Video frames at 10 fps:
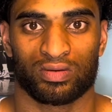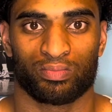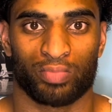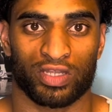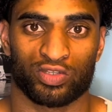
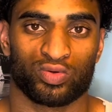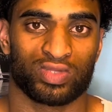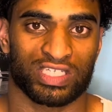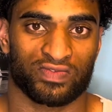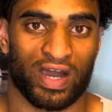But do
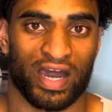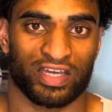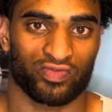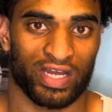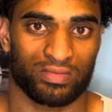this for high
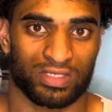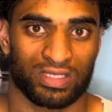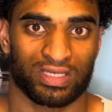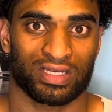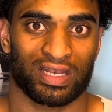reps.
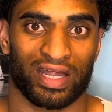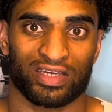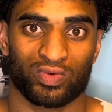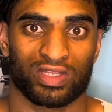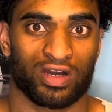Like
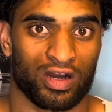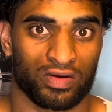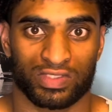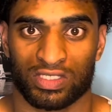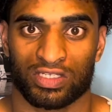with
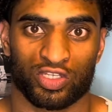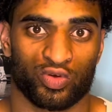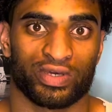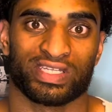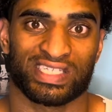calves,
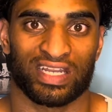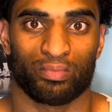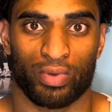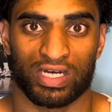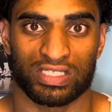do it until it
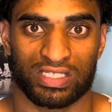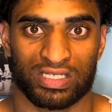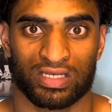burns.